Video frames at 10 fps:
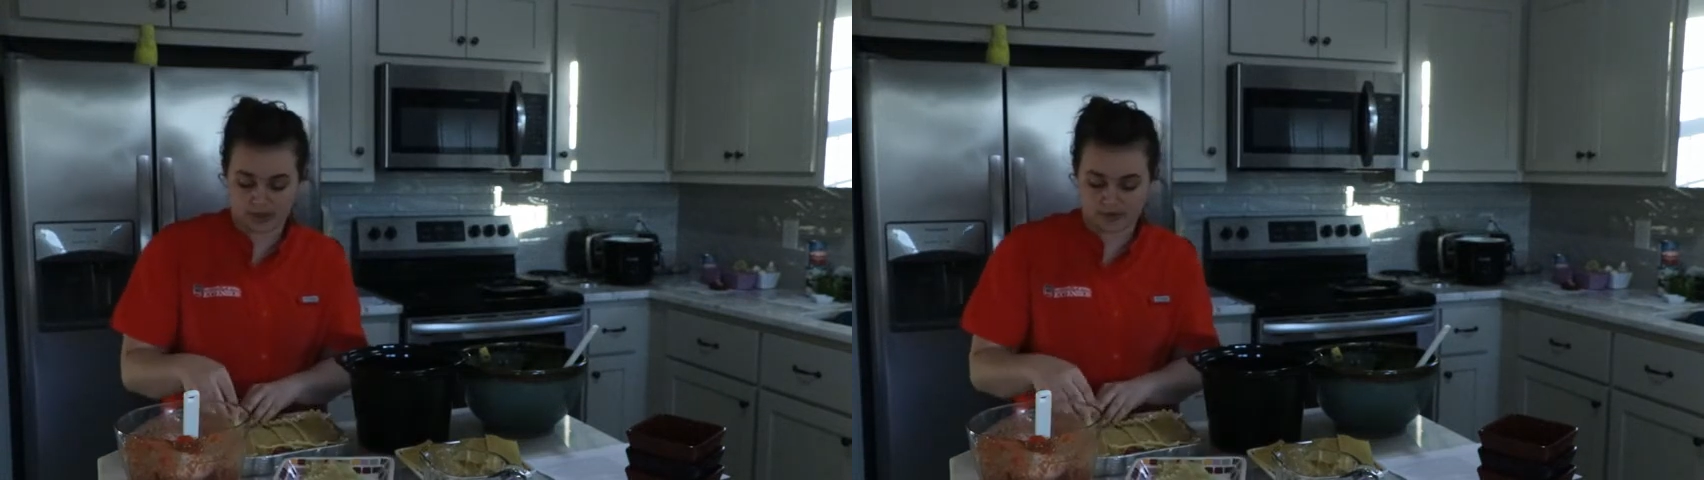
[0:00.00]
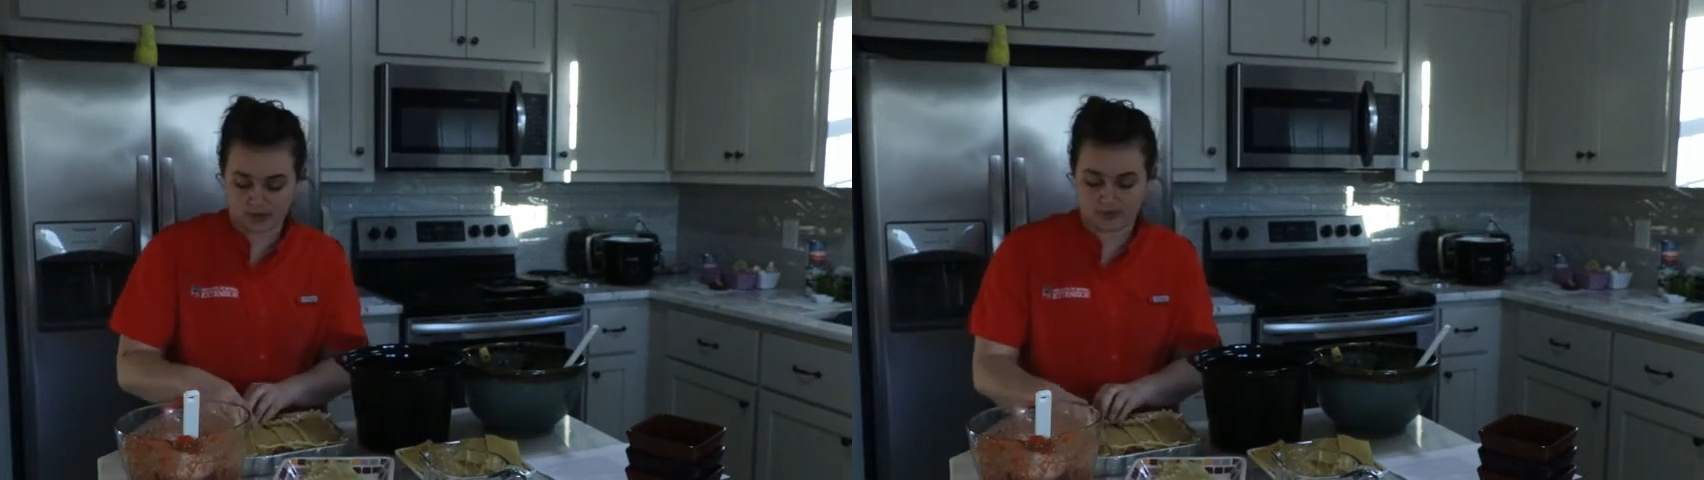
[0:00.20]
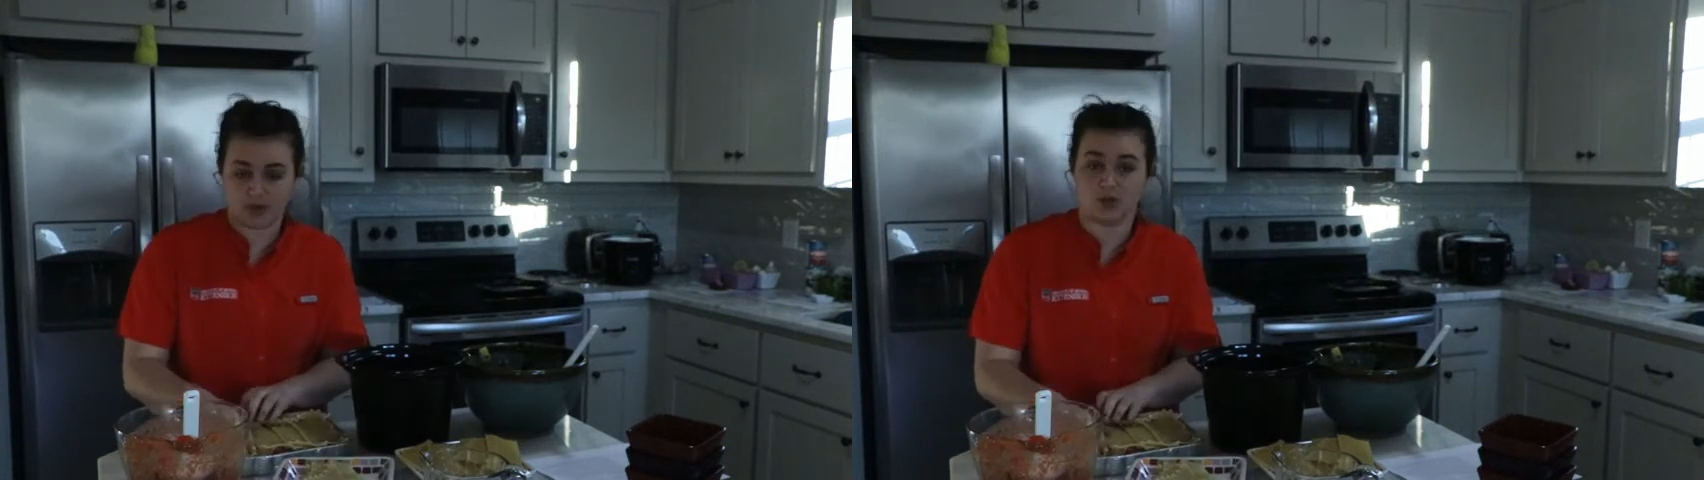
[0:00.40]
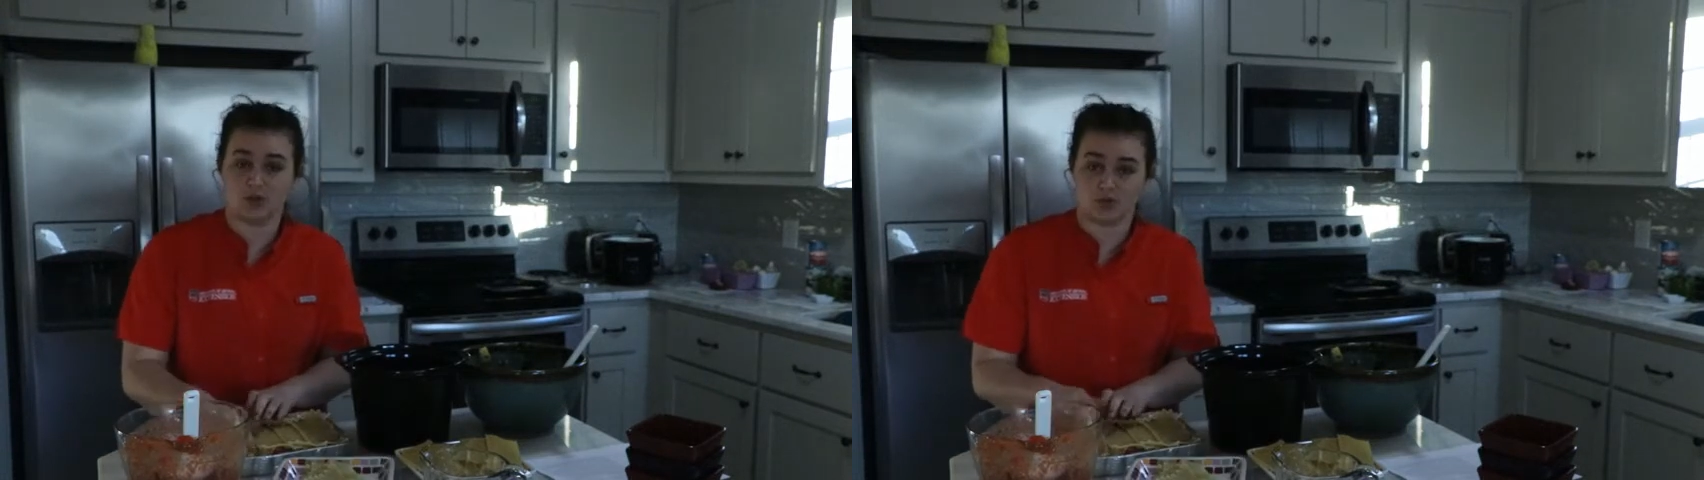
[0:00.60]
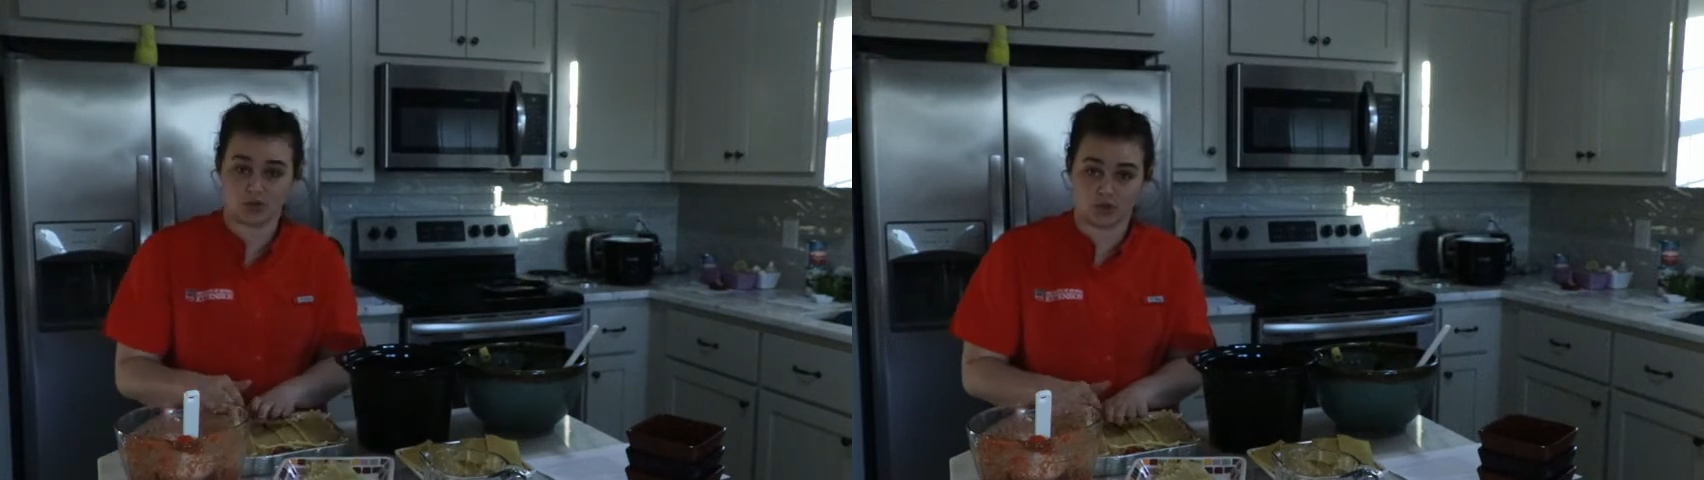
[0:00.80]
even if the
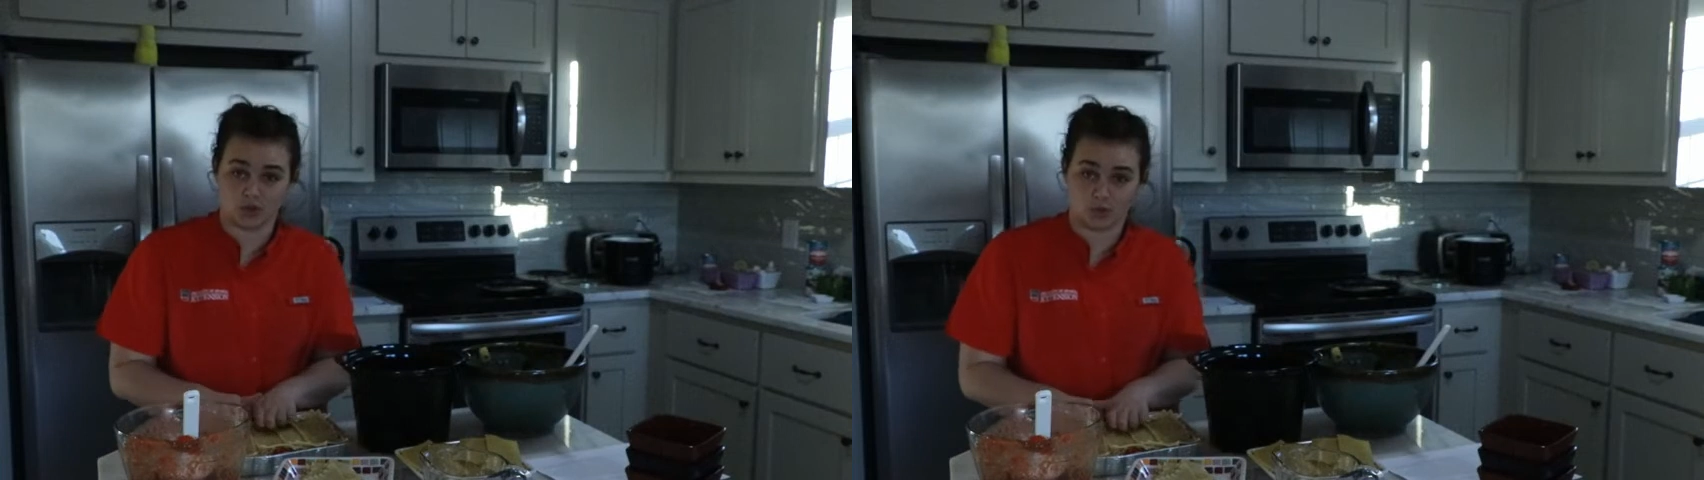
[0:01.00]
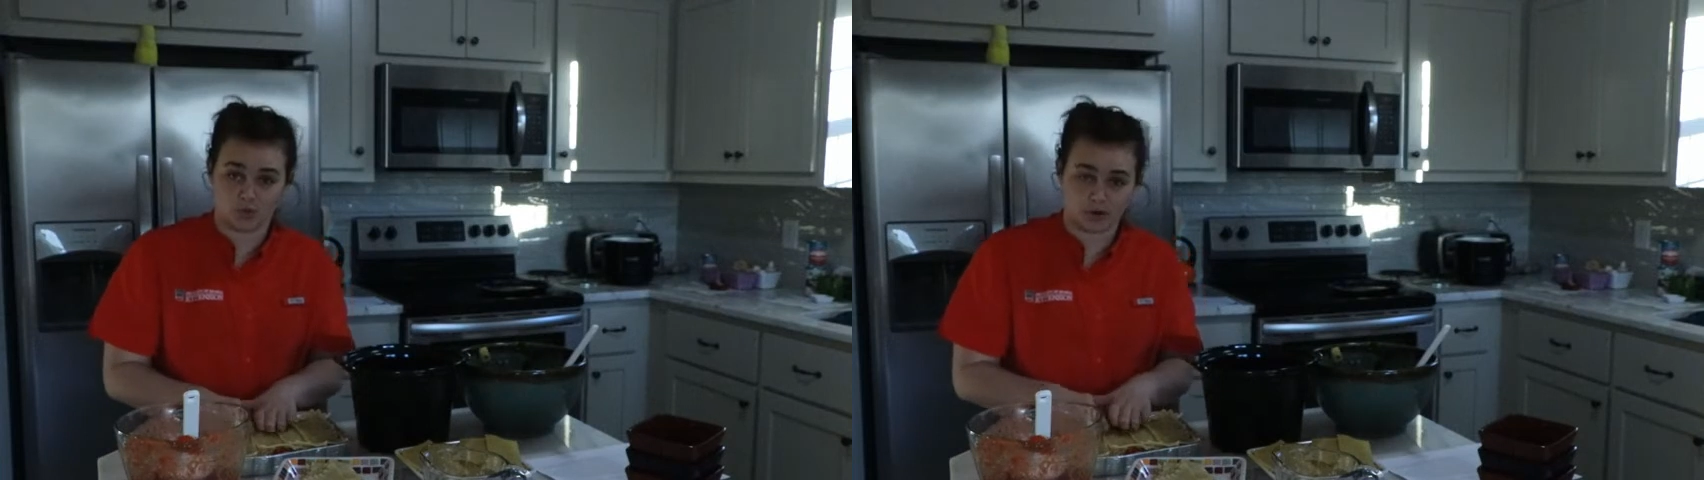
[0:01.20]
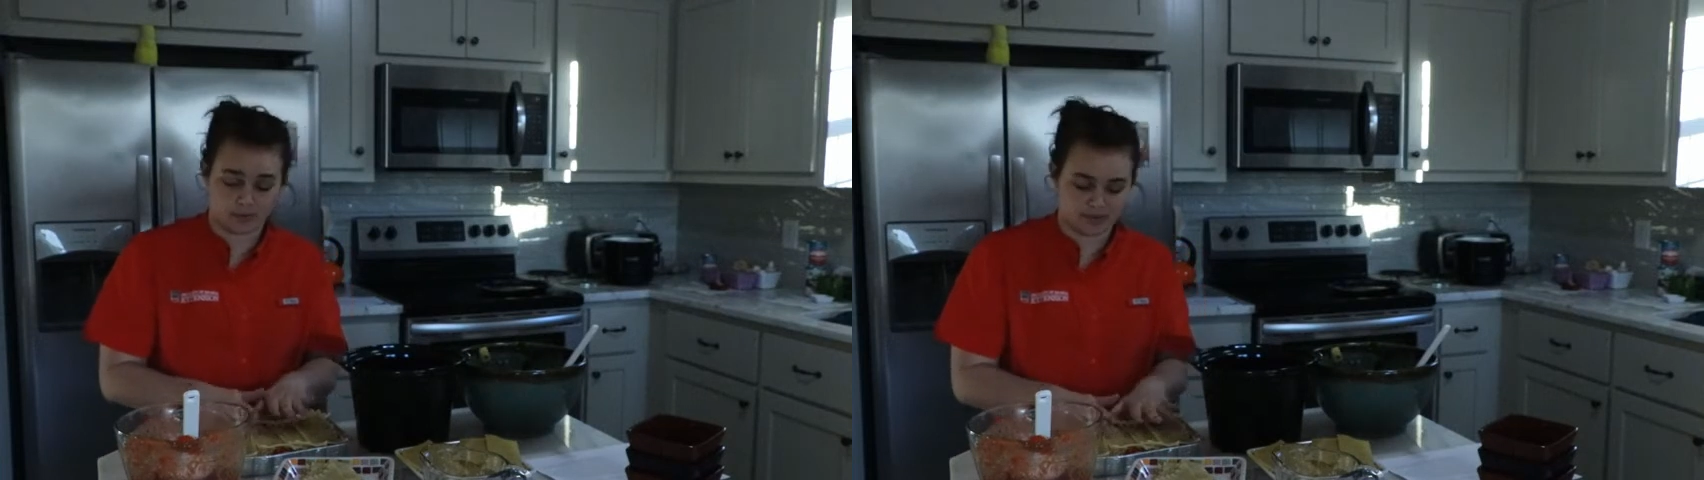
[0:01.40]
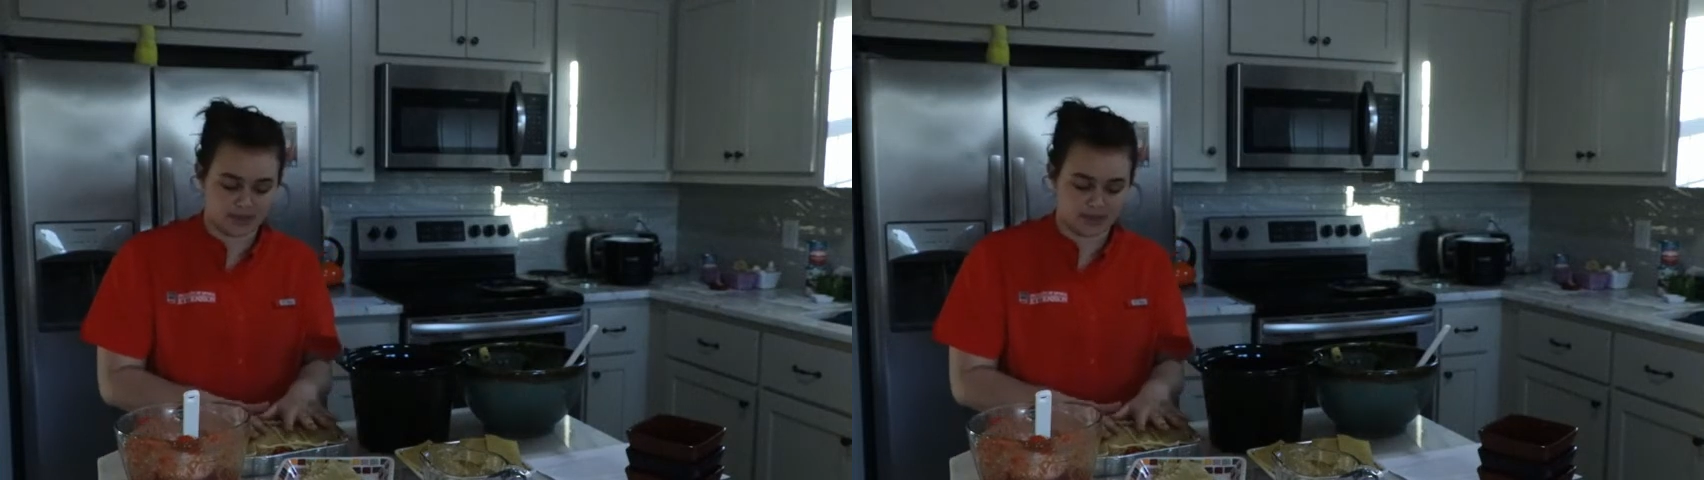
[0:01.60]
noodles are a little warm,